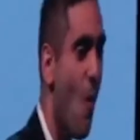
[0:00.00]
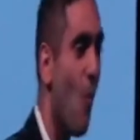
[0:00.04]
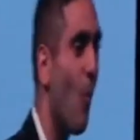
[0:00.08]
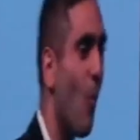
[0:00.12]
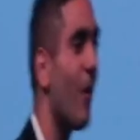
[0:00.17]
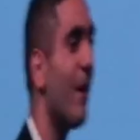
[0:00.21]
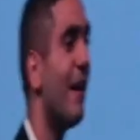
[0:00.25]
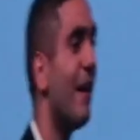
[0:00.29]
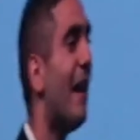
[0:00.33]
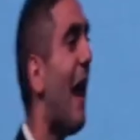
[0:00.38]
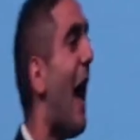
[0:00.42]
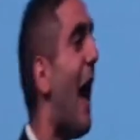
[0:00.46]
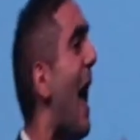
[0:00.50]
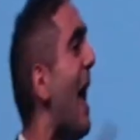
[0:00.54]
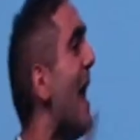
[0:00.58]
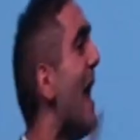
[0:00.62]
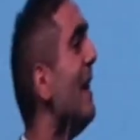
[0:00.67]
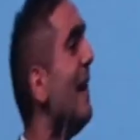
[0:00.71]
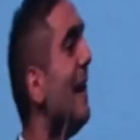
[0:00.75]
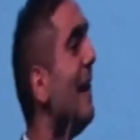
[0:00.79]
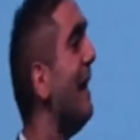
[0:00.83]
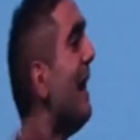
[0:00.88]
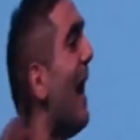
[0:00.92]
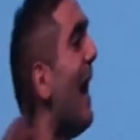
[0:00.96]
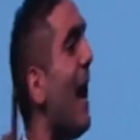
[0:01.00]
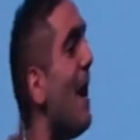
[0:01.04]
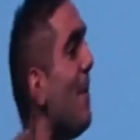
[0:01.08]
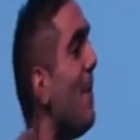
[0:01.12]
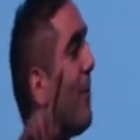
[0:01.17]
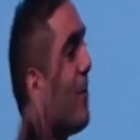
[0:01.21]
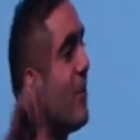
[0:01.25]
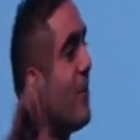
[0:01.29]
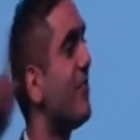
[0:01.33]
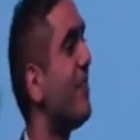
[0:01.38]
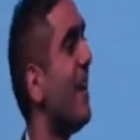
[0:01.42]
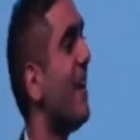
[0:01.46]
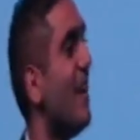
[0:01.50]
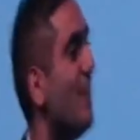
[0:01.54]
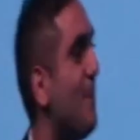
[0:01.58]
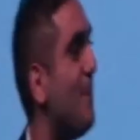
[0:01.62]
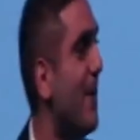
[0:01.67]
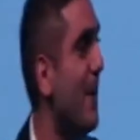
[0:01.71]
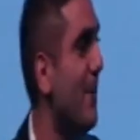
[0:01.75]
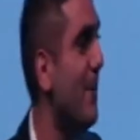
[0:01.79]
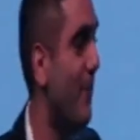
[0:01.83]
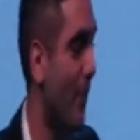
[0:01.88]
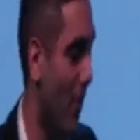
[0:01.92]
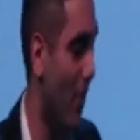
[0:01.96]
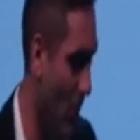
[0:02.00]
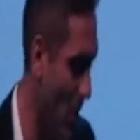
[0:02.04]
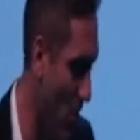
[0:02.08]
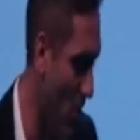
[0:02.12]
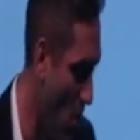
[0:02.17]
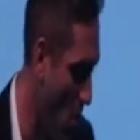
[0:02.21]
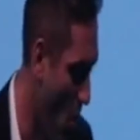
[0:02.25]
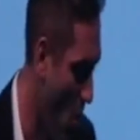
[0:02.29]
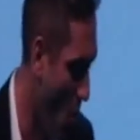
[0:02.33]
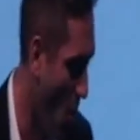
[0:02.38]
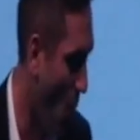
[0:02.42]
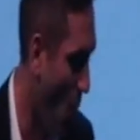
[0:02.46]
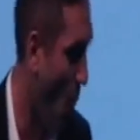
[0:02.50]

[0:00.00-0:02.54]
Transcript: does one prepare to speak calmly, passionately,